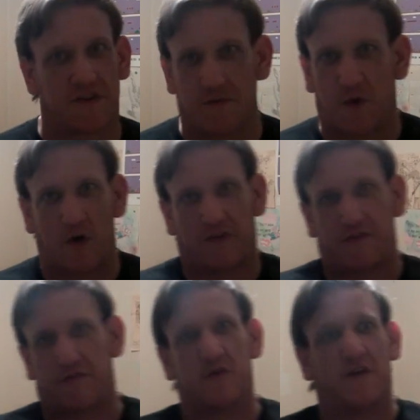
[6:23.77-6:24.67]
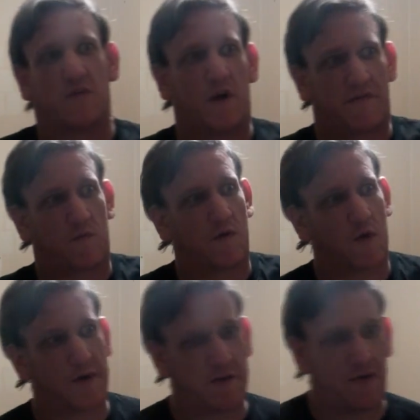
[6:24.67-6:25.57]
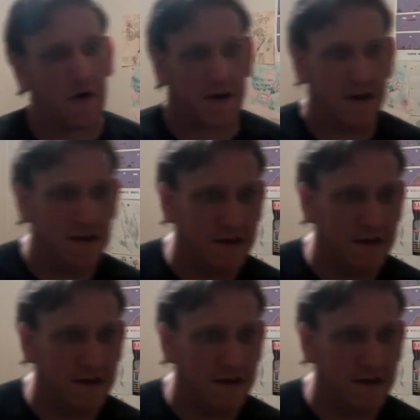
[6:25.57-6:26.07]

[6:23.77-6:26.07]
and it's parked just a few gates away from where we're about to park.